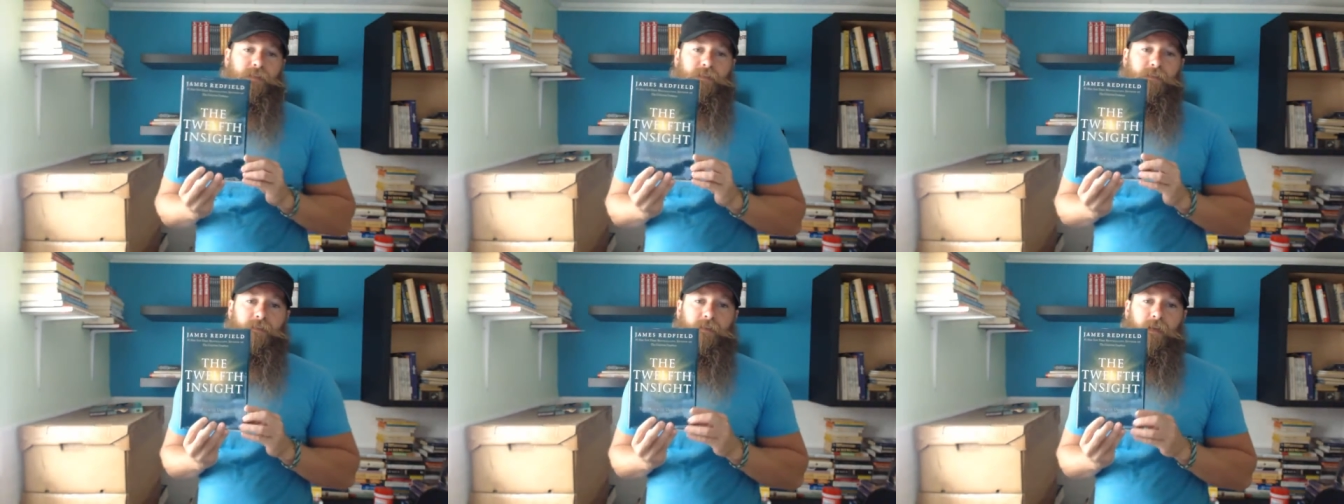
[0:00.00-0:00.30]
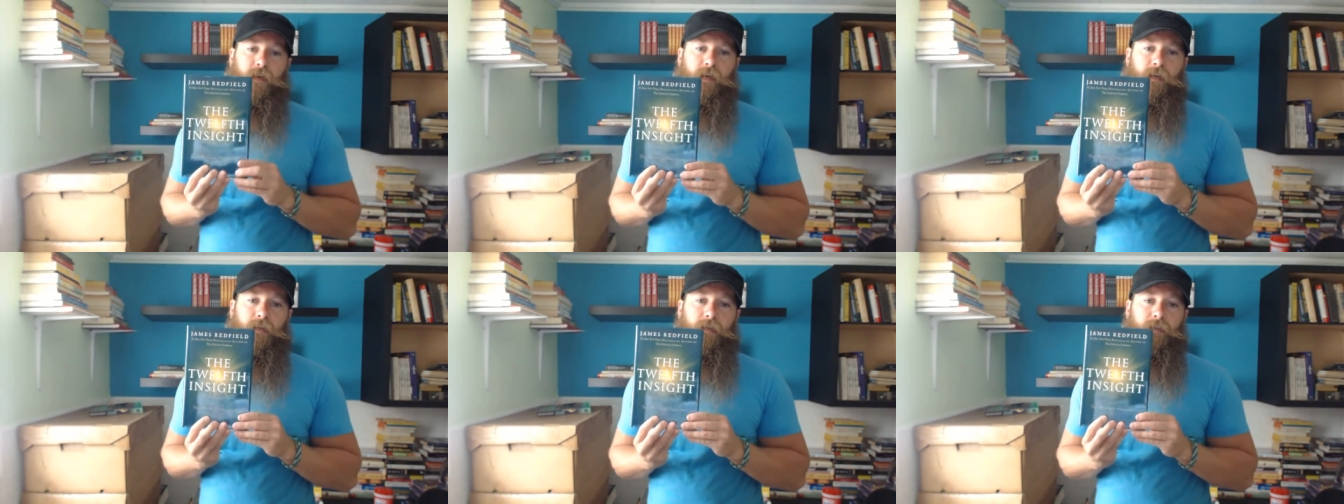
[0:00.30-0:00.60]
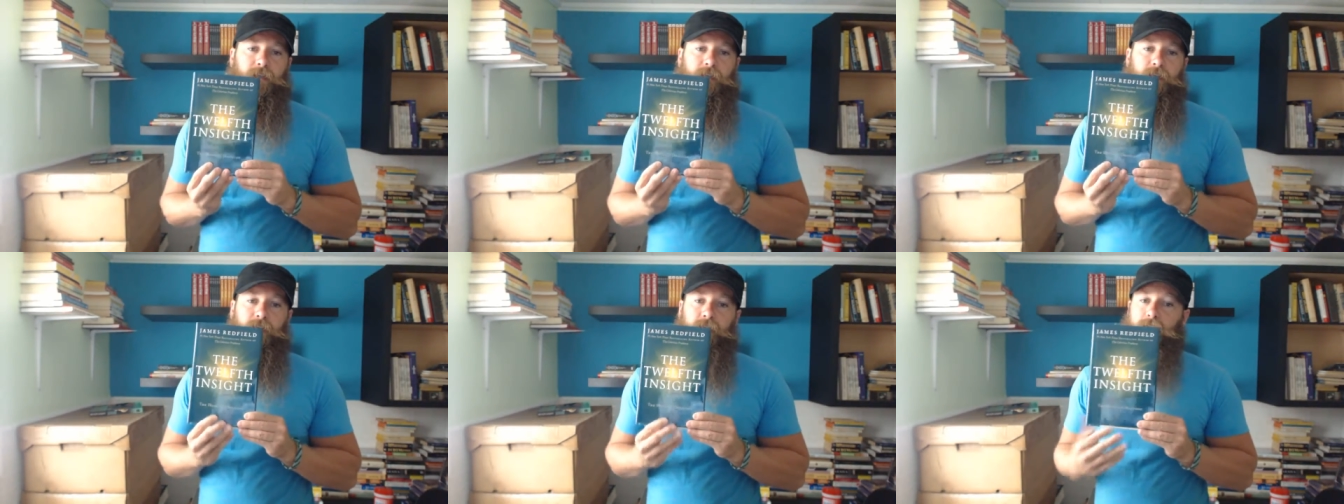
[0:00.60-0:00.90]
Insight
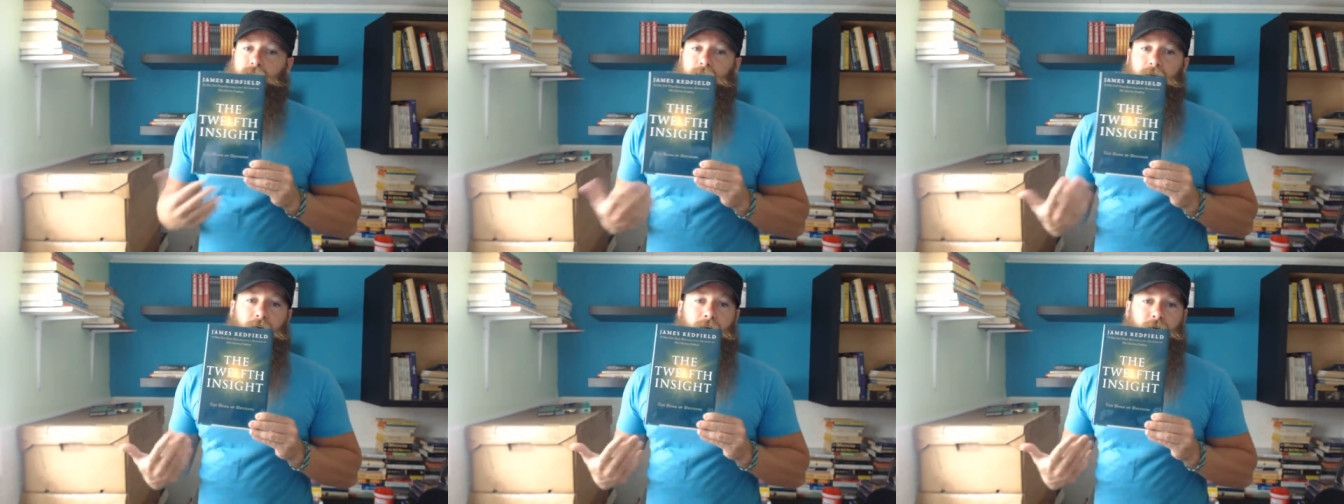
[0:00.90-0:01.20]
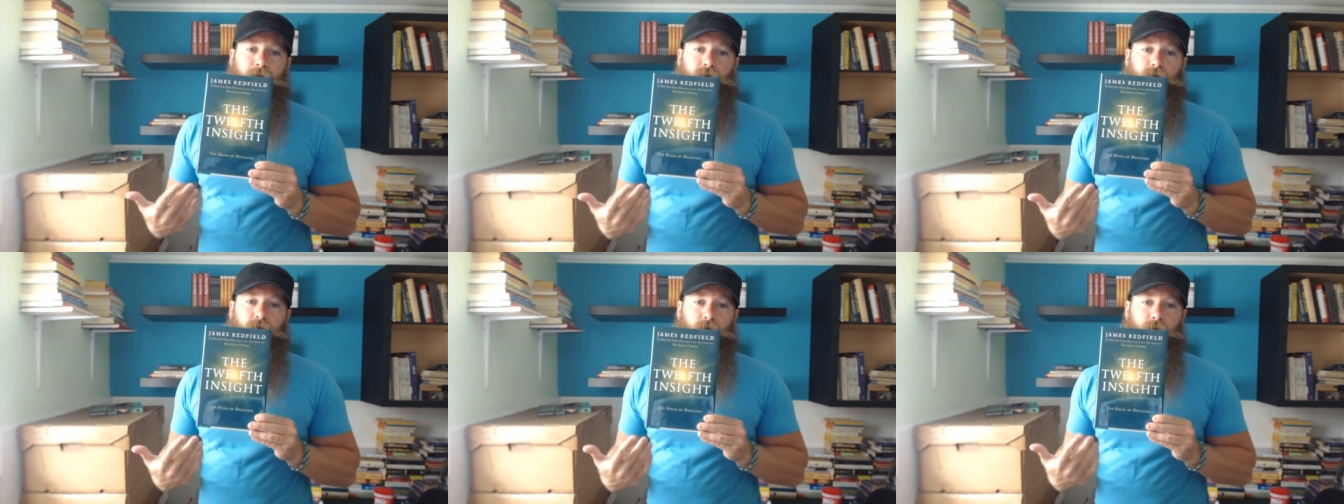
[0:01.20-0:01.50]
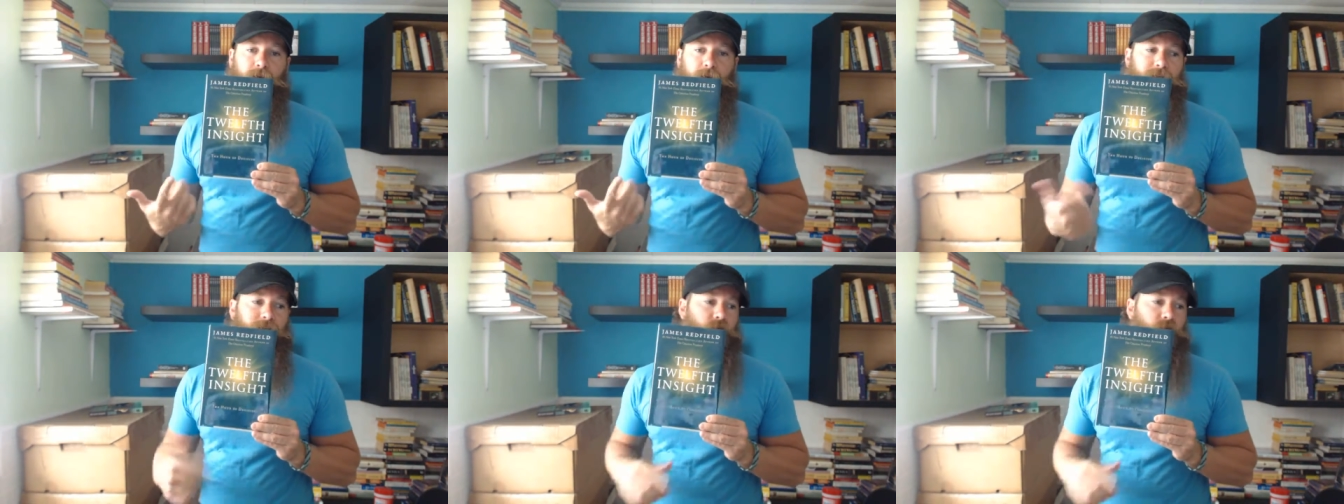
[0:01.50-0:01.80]
I haven't
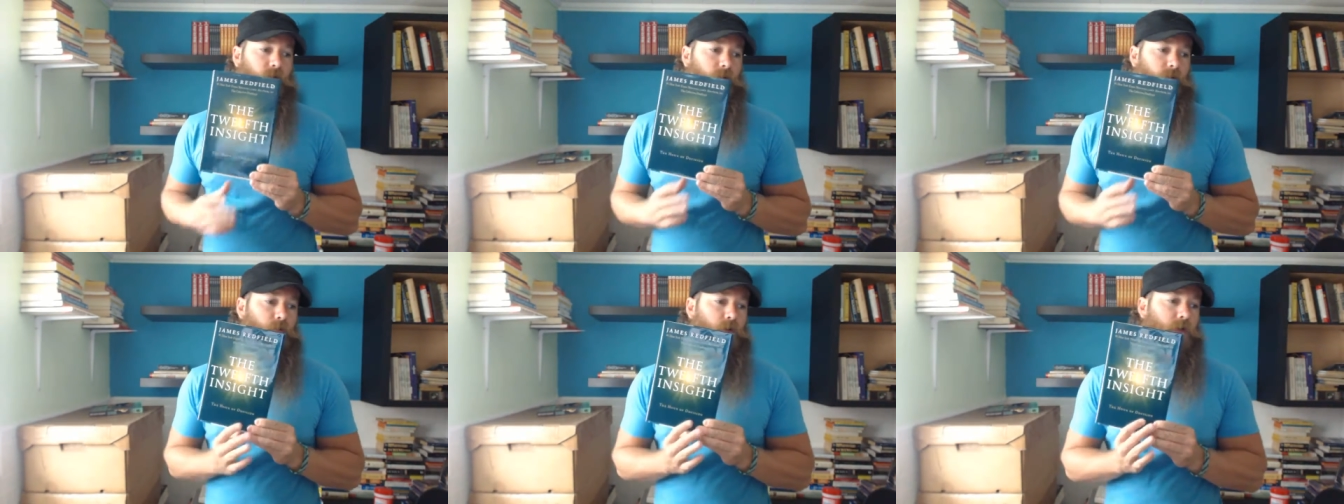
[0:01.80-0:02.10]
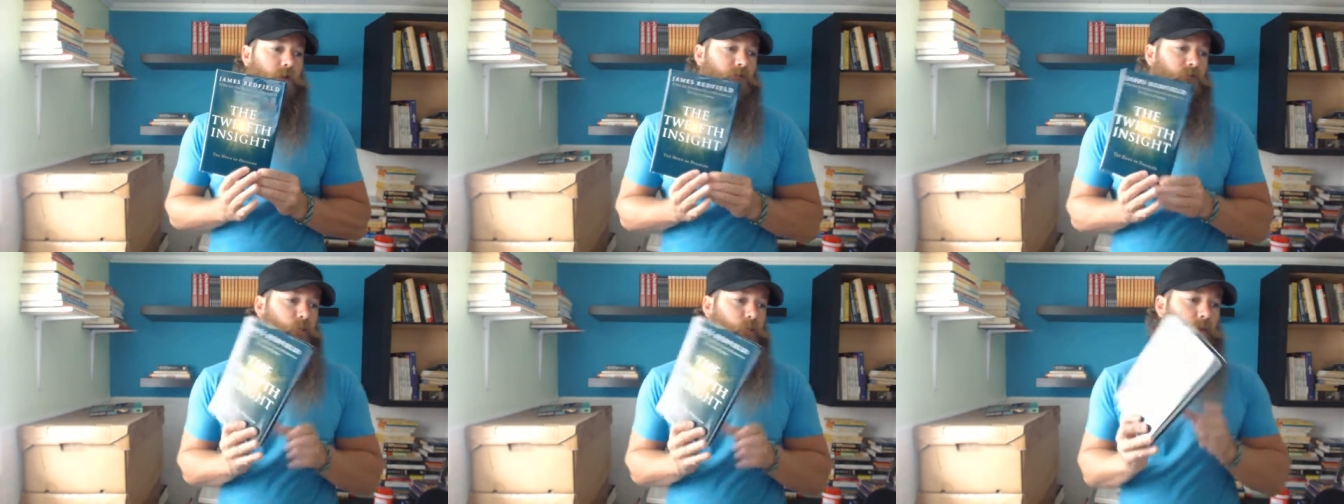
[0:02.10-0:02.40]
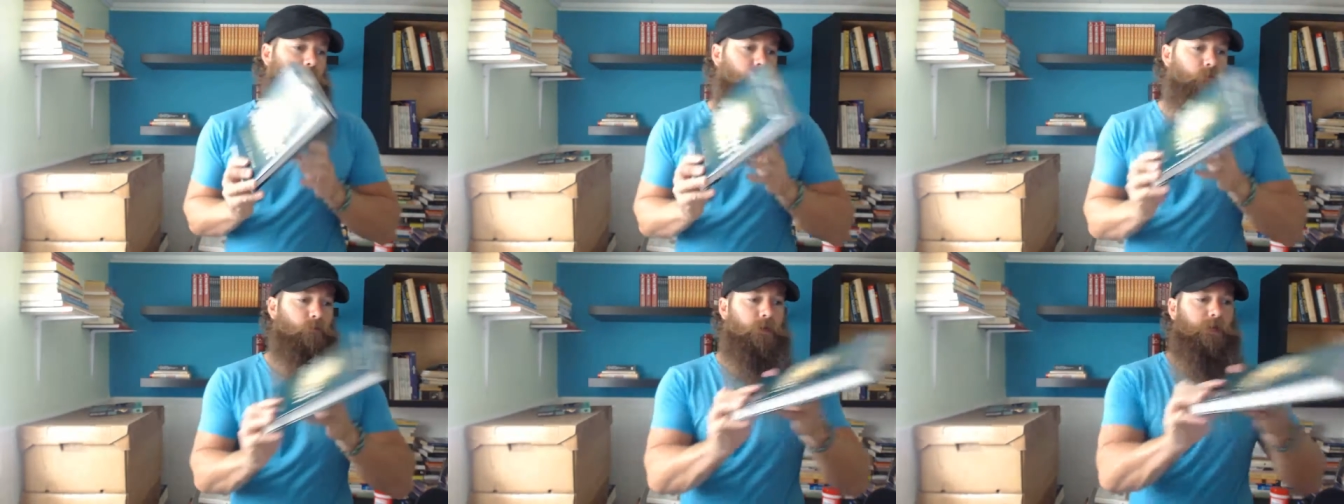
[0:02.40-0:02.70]
read, so I'm looking
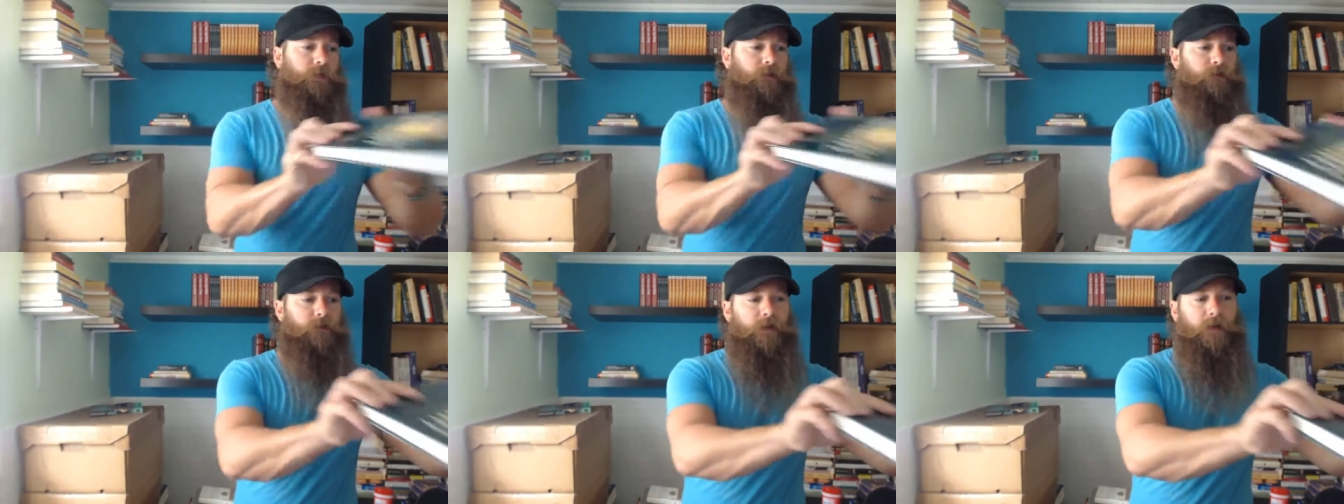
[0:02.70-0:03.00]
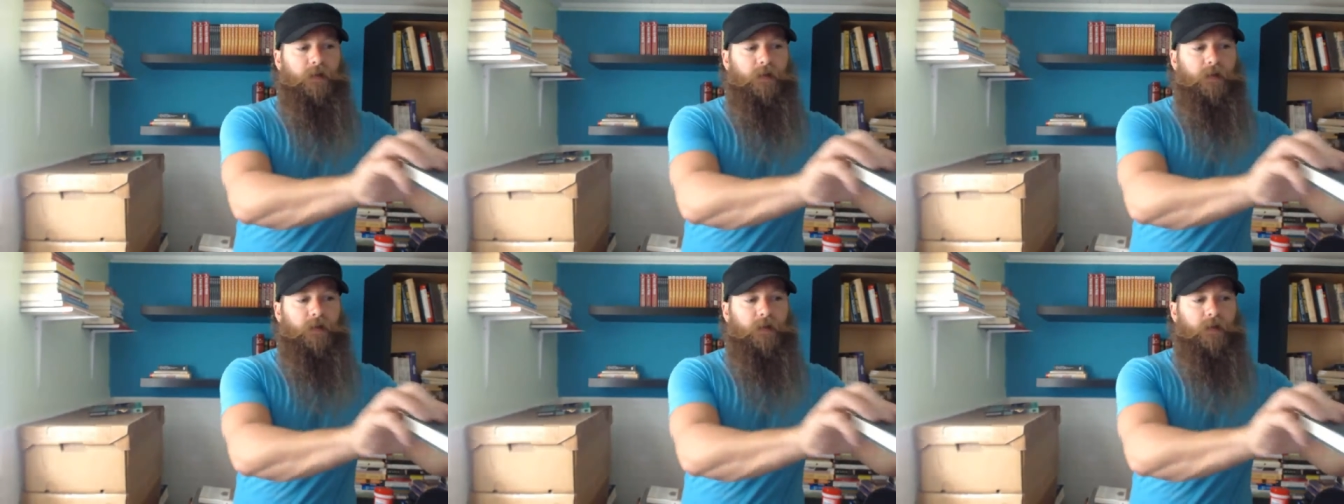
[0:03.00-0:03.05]
forward to reading